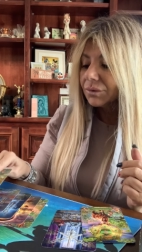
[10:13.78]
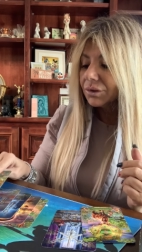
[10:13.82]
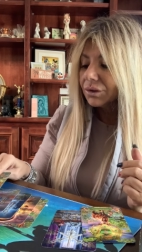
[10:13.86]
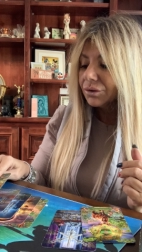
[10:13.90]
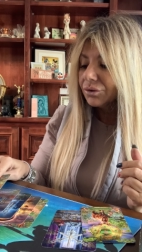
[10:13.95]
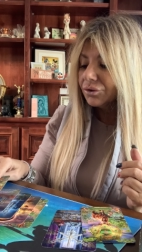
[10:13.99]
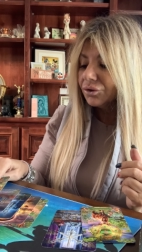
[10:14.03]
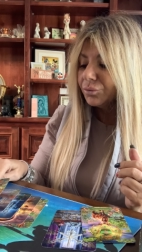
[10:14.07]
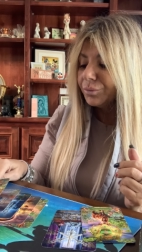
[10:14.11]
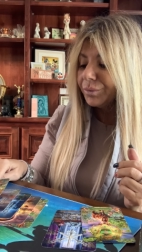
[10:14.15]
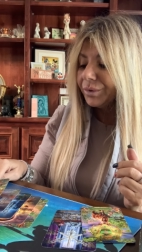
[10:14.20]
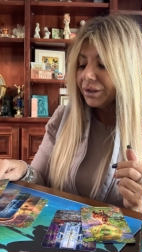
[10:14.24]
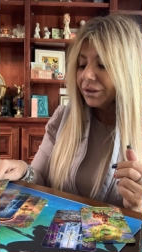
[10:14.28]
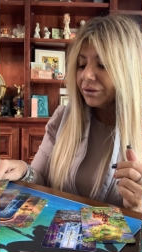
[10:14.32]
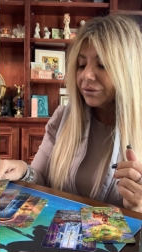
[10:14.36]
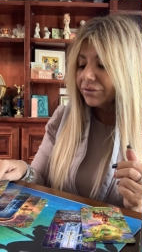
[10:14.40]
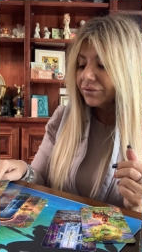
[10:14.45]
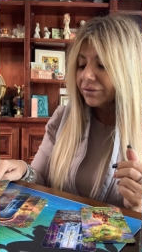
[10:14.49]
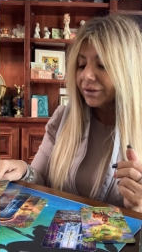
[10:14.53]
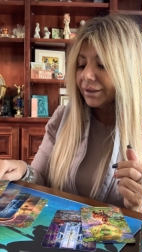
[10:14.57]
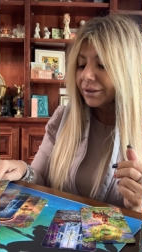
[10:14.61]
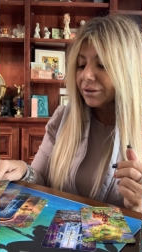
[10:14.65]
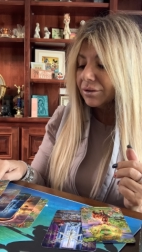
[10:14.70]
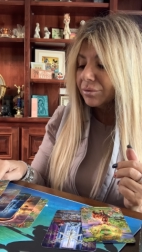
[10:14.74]
could be a
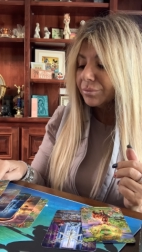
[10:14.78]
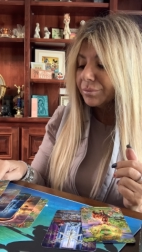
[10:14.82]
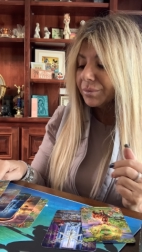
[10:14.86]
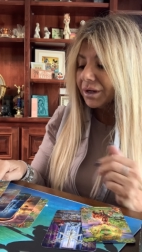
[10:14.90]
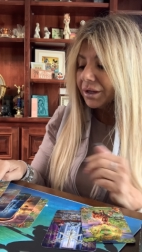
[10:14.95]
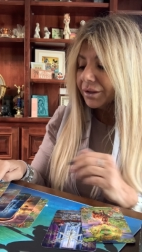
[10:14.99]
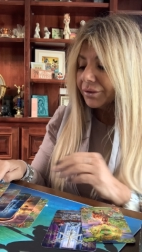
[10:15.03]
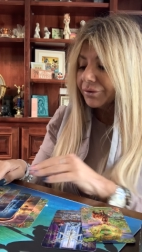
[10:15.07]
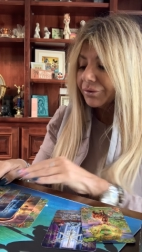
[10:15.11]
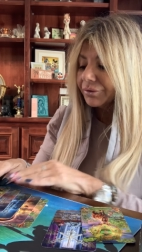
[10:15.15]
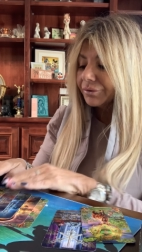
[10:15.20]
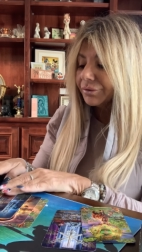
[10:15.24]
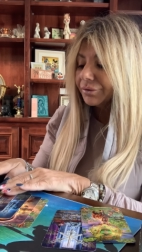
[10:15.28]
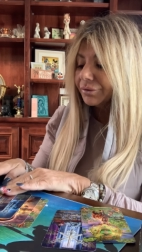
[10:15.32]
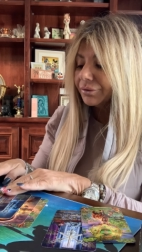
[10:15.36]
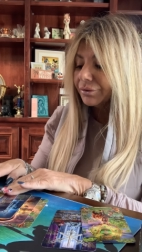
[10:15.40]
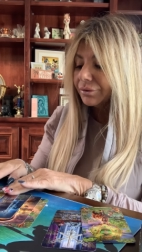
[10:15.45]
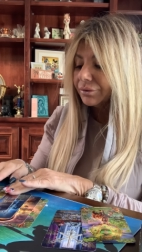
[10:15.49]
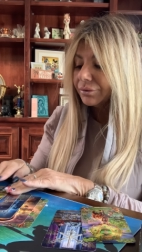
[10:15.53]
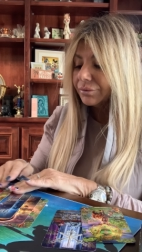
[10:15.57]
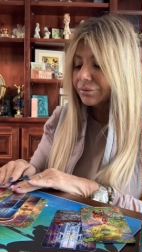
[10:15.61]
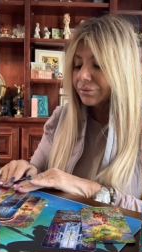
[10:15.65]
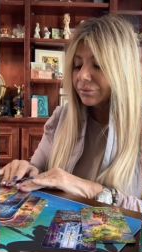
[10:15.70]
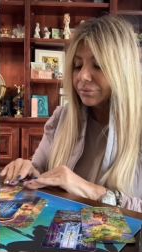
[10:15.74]
single mother,
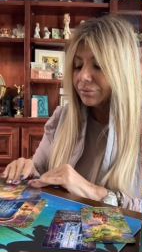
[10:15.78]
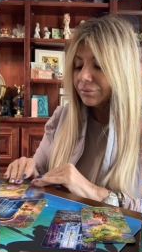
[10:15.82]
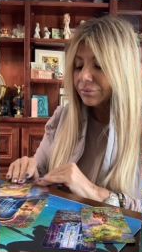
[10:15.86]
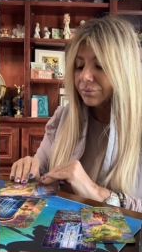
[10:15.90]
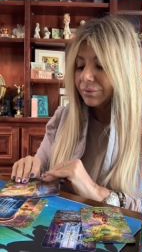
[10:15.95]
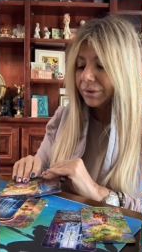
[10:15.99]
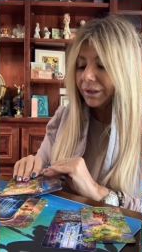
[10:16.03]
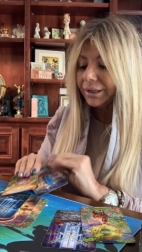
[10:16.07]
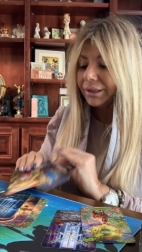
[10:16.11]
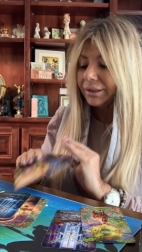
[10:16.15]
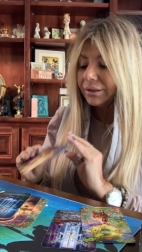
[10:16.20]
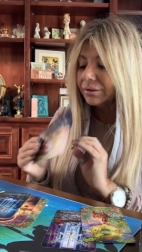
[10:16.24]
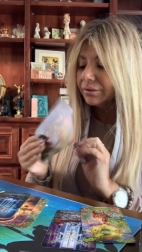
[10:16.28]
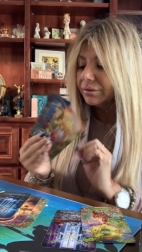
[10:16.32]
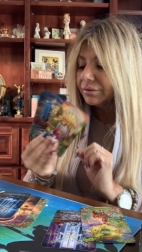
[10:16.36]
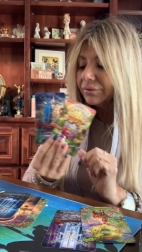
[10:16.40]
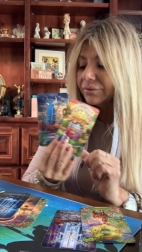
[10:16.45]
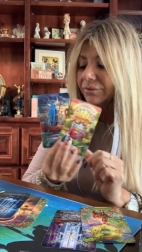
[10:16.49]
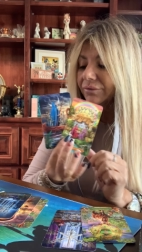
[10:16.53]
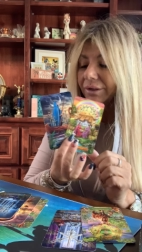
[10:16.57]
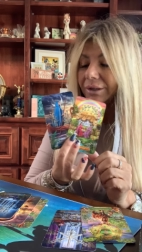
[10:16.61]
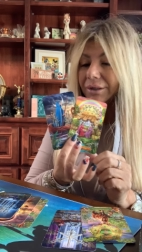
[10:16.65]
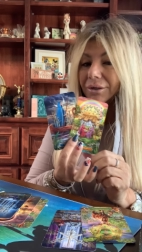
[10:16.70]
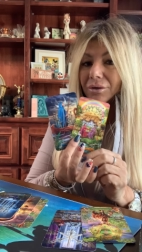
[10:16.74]
right? A
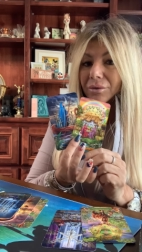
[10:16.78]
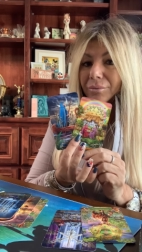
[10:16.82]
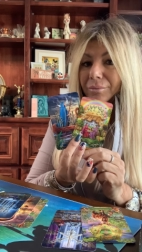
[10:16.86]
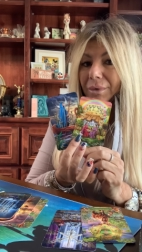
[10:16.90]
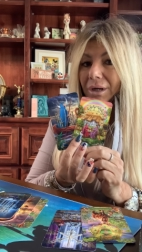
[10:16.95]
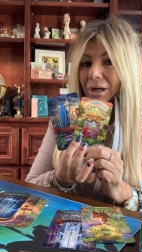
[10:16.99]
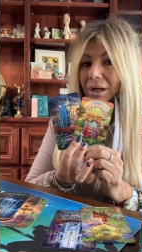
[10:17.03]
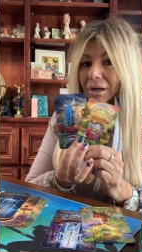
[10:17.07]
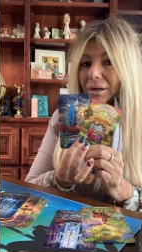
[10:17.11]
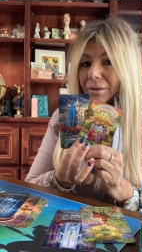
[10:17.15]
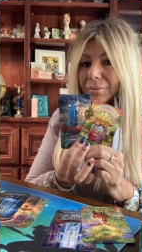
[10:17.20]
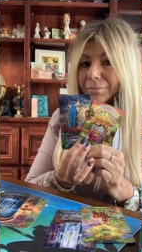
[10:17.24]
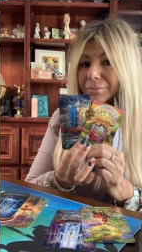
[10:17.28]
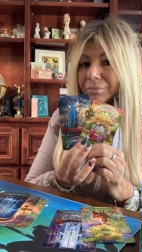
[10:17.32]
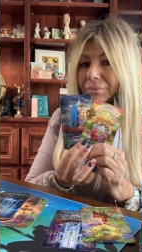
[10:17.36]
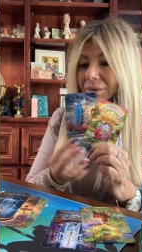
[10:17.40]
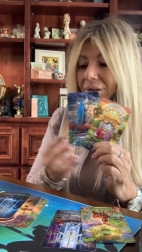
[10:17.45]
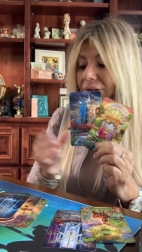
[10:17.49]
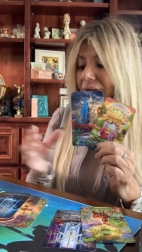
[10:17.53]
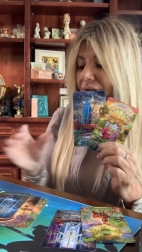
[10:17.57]
single mom